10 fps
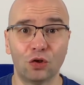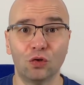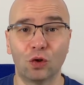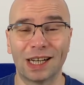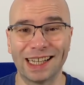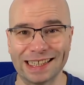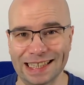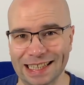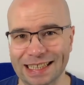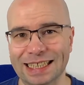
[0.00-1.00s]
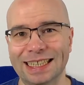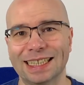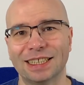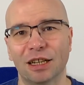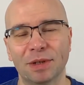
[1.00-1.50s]
to cleanly
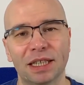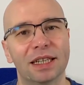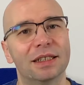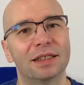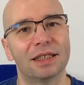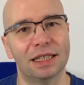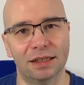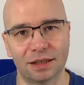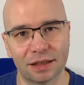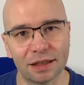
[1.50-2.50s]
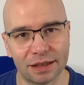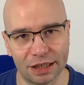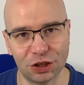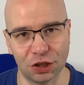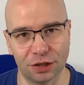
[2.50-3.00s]
terminate its
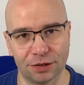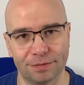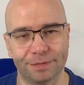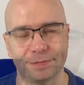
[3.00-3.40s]
sessions.